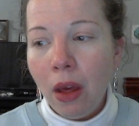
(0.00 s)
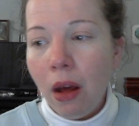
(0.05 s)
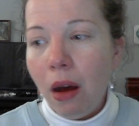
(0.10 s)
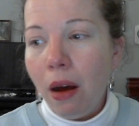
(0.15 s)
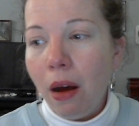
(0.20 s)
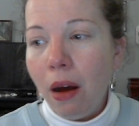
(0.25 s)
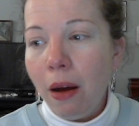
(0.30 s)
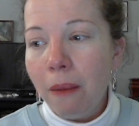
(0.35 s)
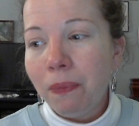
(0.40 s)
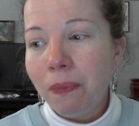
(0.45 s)

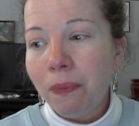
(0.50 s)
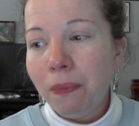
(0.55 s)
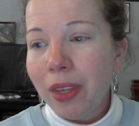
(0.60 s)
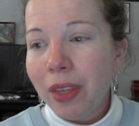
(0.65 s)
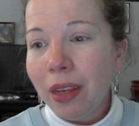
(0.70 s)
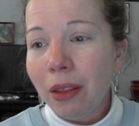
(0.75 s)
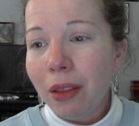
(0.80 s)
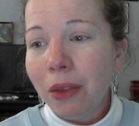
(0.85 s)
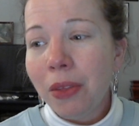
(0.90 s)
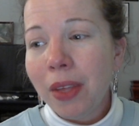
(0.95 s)

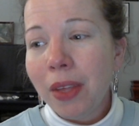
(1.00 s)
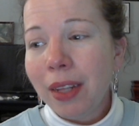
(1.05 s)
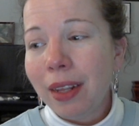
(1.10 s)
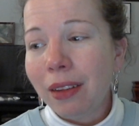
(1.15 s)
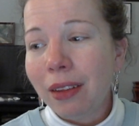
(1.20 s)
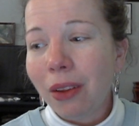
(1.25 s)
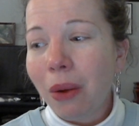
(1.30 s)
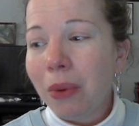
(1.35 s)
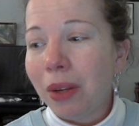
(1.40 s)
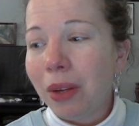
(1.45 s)
The other thing
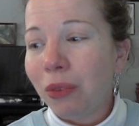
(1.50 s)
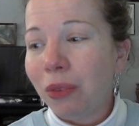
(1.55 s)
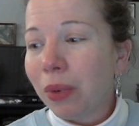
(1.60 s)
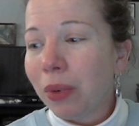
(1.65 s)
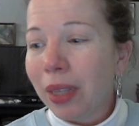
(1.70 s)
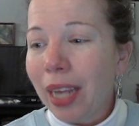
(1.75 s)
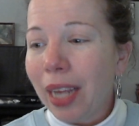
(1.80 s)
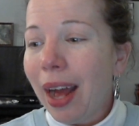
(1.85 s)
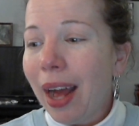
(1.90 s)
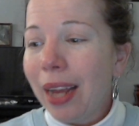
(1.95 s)
that's always
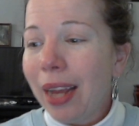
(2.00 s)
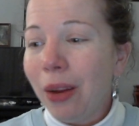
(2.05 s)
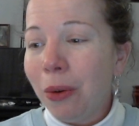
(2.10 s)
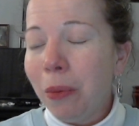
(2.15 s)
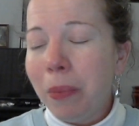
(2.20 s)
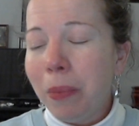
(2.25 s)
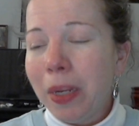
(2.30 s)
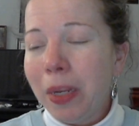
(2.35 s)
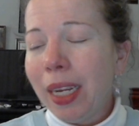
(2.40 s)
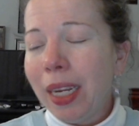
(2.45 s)
really
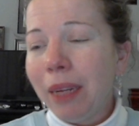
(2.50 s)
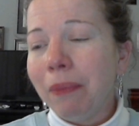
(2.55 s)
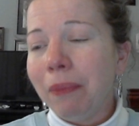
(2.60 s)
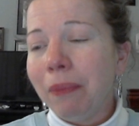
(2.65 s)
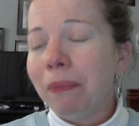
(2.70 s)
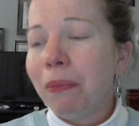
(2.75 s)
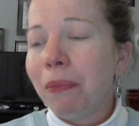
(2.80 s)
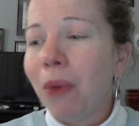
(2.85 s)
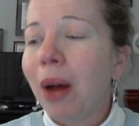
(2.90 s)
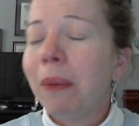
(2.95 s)

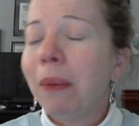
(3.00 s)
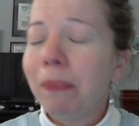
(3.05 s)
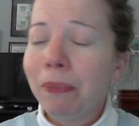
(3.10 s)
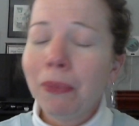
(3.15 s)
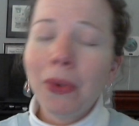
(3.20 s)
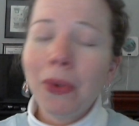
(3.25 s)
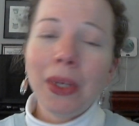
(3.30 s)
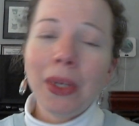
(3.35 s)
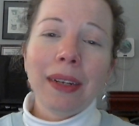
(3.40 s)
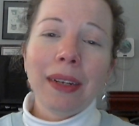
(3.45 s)
eye-opening, well,
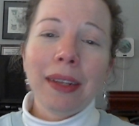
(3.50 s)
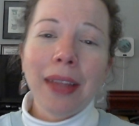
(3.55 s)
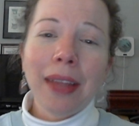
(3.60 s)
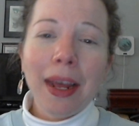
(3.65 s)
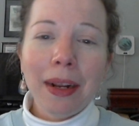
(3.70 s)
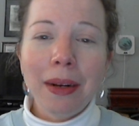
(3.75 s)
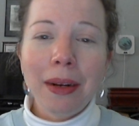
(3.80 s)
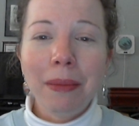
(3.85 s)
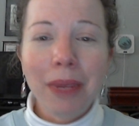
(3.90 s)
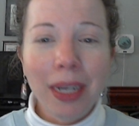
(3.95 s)
we'll get to
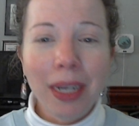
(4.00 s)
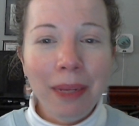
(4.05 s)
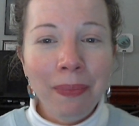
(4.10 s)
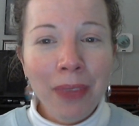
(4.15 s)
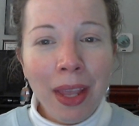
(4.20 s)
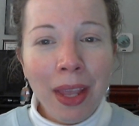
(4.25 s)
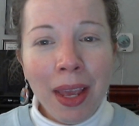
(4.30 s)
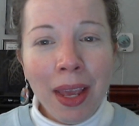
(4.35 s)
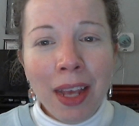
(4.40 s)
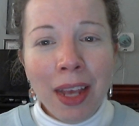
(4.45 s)
that in a minute.
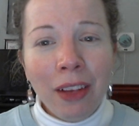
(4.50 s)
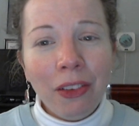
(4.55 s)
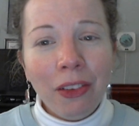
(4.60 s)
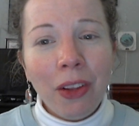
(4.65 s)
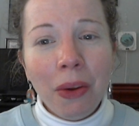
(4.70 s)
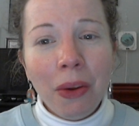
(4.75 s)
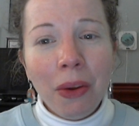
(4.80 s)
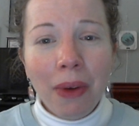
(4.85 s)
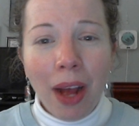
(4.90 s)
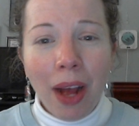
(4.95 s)

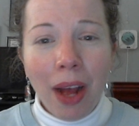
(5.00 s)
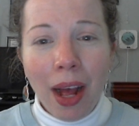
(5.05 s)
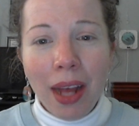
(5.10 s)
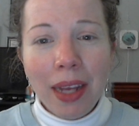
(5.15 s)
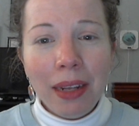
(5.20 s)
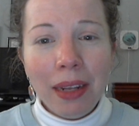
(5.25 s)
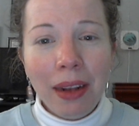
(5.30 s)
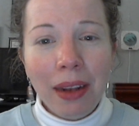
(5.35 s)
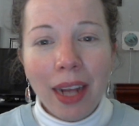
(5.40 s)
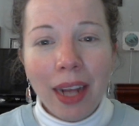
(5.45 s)
So
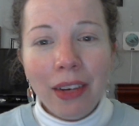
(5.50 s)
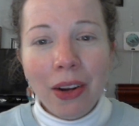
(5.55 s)
I